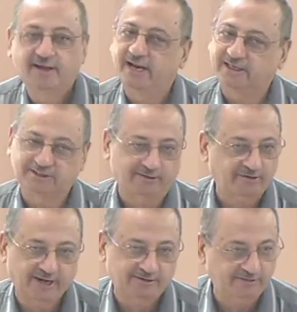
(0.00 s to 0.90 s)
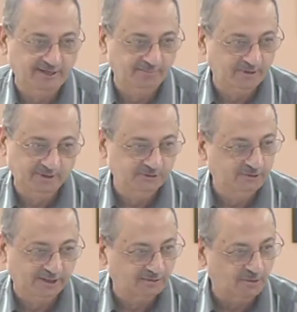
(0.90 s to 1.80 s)
it's a great thing, because you
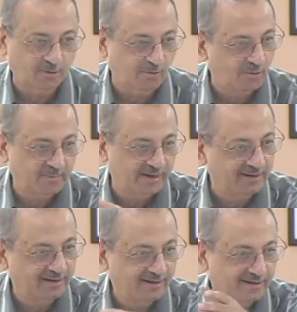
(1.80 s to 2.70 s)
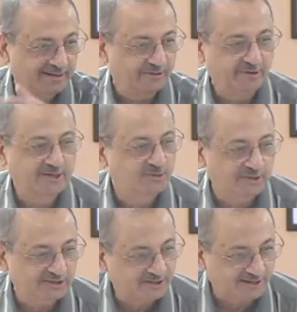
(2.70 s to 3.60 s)
can go home and read to
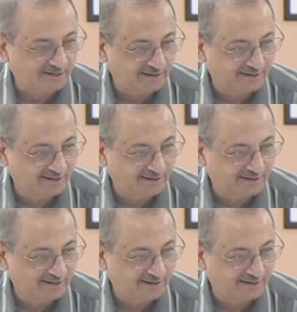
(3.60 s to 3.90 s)
each other